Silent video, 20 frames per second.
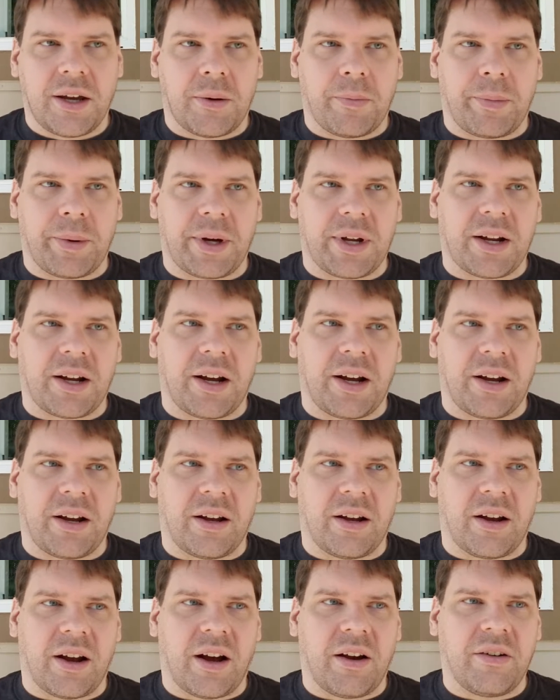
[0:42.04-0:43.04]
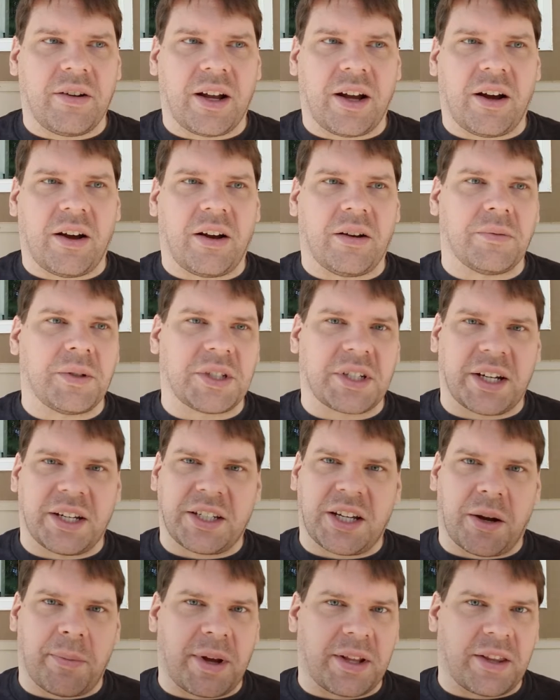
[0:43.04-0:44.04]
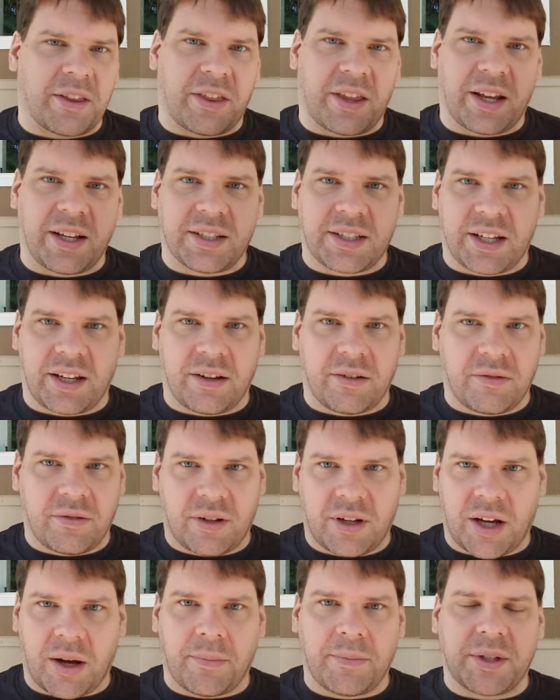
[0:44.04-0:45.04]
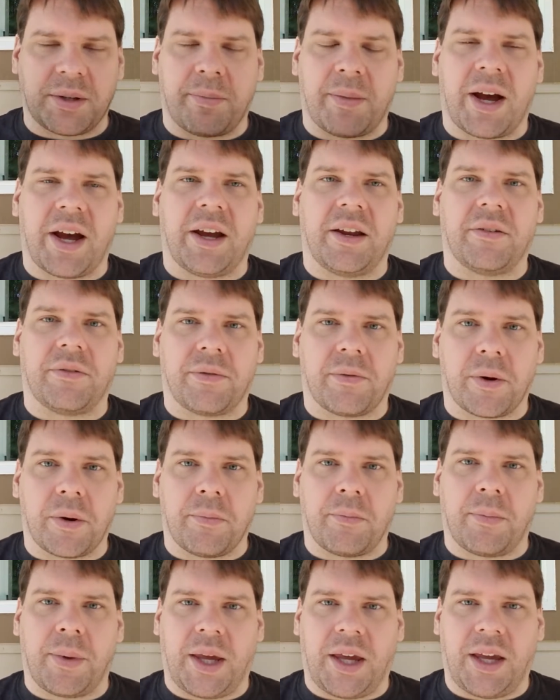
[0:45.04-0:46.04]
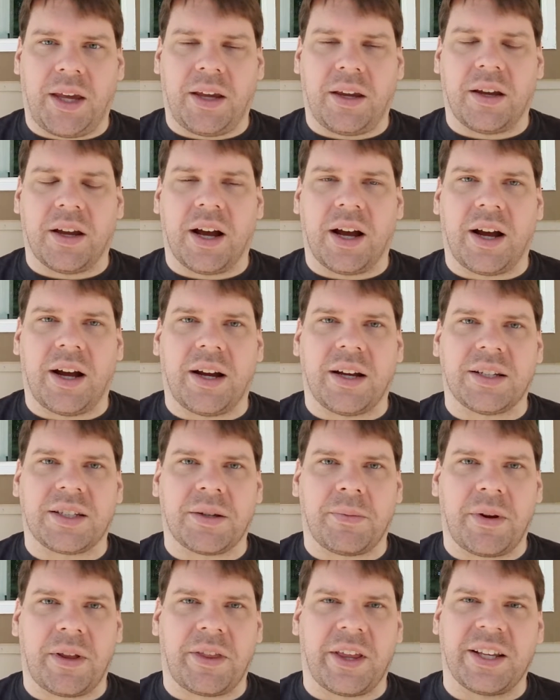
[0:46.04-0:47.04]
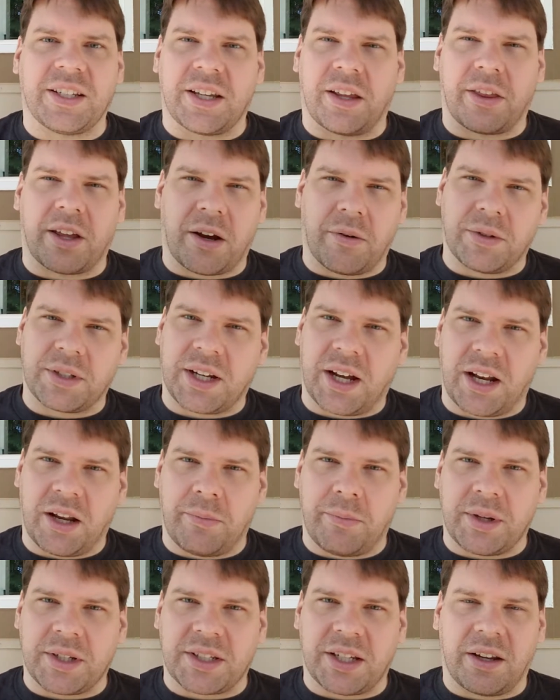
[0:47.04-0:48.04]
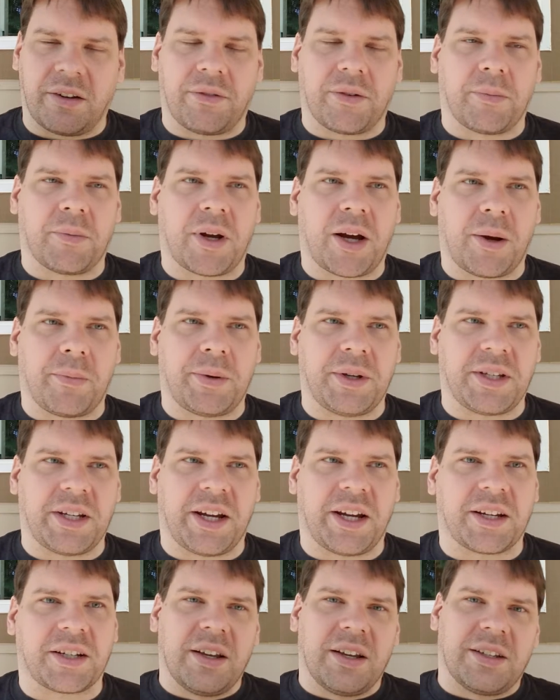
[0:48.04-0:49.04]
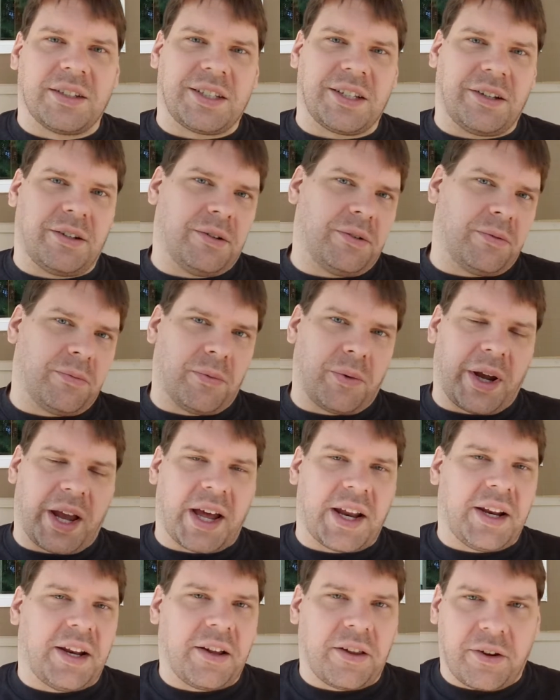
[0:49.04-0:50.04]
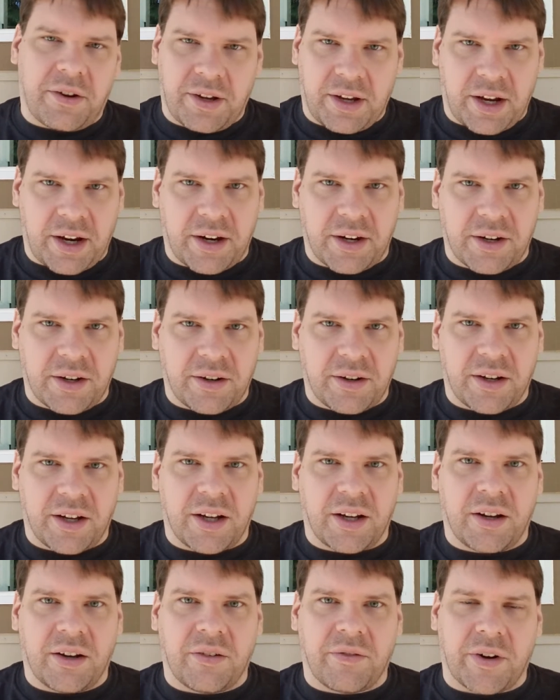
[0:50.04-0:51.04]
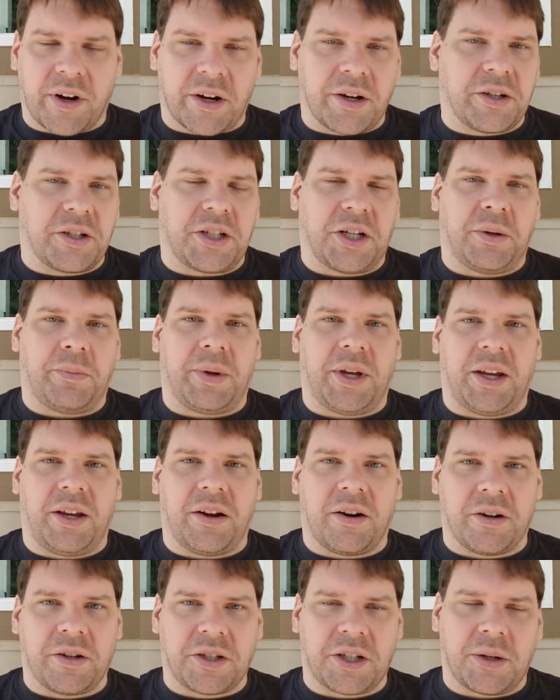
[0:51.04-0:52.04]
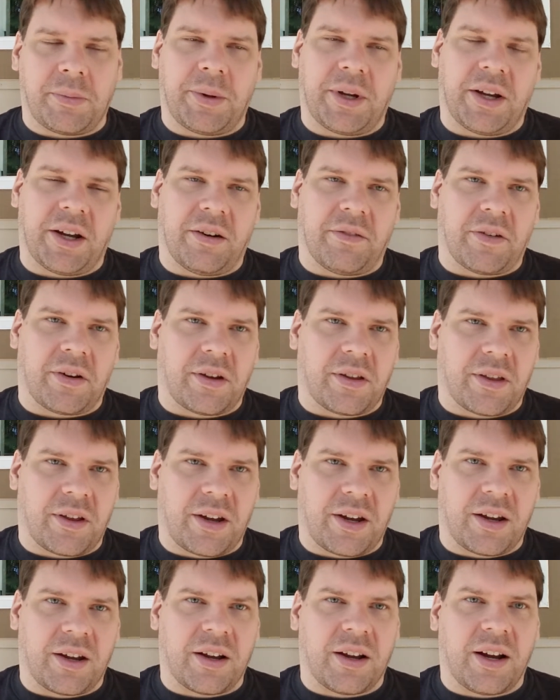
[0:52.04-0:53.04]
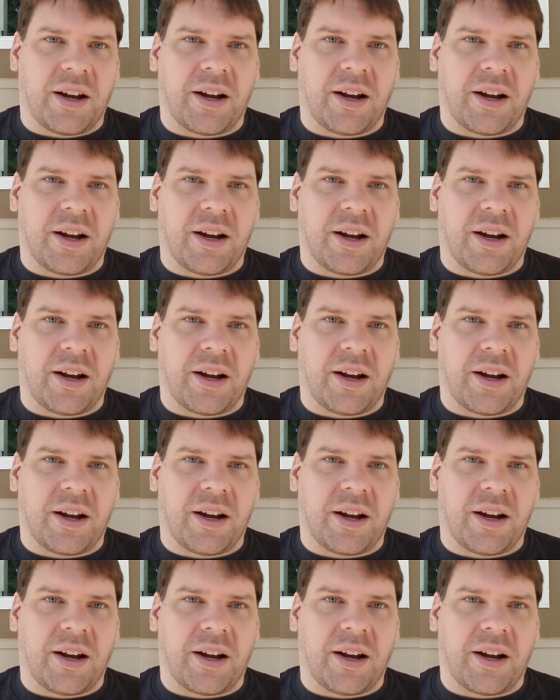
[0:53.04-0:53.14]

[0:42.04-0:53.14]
But all in all, I'm just going to talk about the things that come to mind for me. Some of the things I thought was kind of missing from Computex. So we got another year of RGB everything.